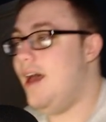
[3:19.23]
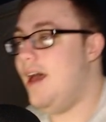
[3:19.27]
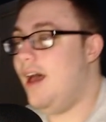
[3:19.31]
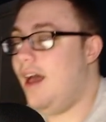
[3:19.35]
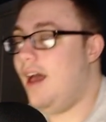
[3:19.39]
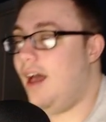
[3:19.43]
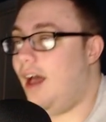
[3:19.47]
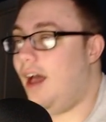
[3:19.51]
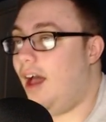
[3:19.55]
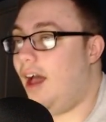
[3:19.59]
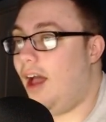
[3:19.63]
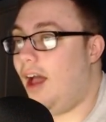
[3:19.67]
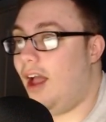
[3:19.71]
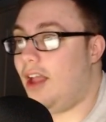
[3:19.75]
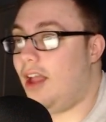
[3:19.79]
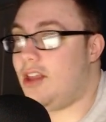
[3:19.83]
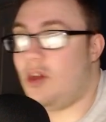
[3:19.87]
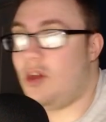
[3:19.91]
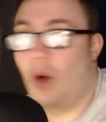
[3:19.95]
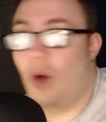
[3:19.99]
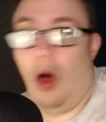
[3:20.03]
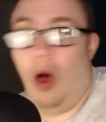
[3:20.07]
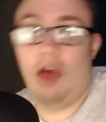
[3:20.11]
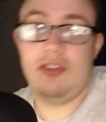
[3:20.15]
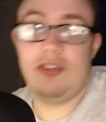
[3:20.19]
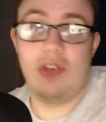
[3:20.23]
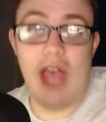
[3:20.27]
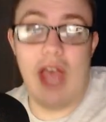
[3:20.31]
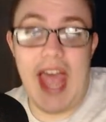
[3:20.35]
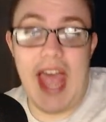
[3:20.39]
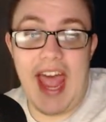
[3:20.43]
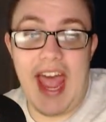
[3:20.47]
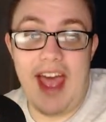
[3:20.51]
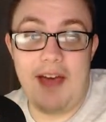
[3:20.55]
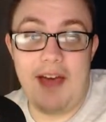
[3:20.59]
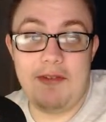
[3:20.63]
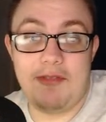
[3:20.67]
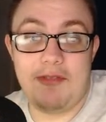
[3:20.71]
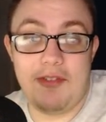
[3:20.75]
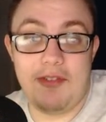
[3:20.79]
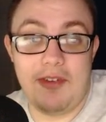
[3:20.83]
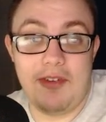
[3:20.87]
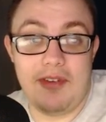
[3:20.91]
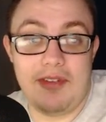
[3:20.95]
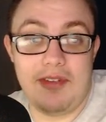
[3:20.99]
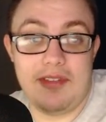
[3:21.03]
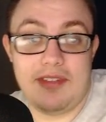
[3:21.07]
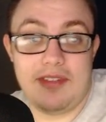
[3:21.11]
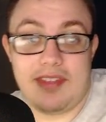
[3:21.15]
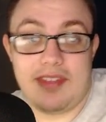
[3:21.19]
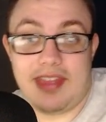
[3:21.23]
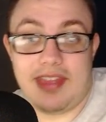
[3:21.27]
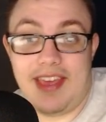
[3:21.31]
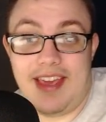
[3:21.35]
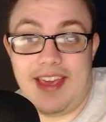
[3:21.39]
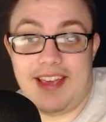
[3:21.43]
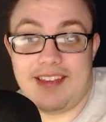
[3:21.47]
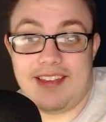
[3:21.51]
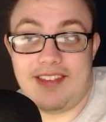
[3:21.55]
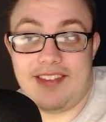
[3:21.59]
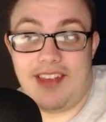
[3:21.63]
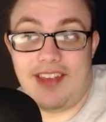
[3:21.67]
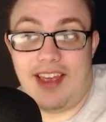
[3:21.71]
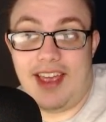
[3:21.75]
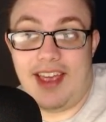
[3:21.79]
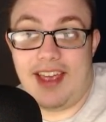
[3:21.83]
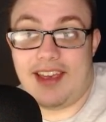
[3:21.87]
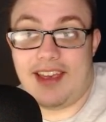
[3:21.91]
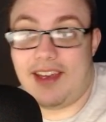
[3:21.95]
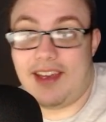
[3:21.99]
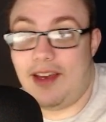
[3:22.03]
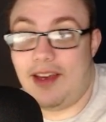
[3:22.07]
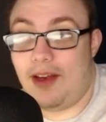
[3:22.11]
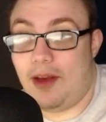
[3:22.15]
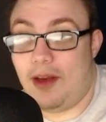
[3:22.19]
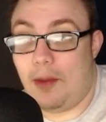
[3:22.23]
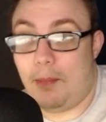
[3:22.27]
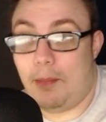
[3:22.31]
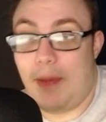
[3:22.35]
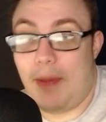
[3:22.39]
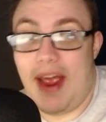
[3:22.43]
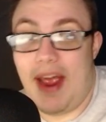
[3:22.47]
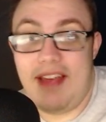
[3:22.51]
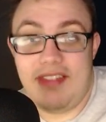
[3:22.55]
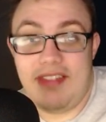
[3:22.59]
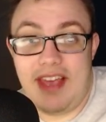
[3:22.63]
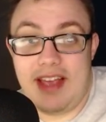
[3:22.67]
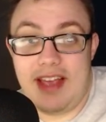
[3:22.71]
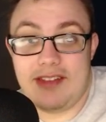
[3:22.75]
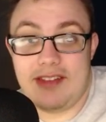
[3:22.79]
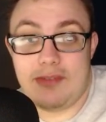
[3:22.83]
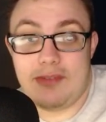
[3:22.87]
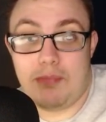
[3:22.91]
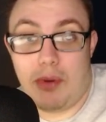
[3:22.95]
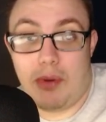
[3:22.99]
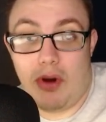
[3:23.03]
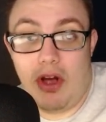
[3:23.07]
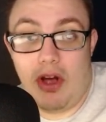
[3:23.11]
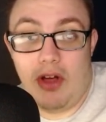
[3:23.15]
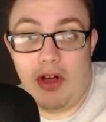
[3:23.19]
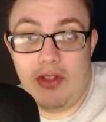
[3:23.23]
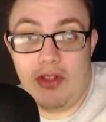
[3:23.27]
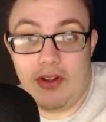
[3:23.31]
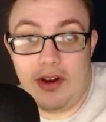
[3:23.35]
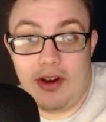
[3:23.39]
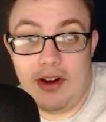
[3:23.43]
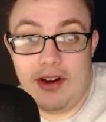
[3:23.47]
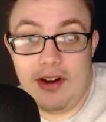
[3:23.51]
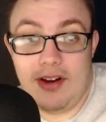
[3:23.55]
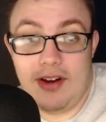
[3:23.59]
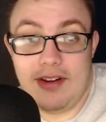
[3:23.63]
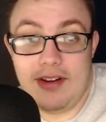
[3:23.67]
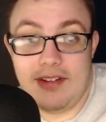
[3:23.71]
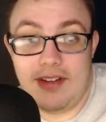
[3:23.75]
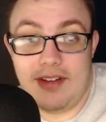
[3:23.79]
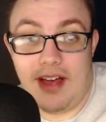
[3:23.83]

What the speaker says: You also have things like Badlands Brawler,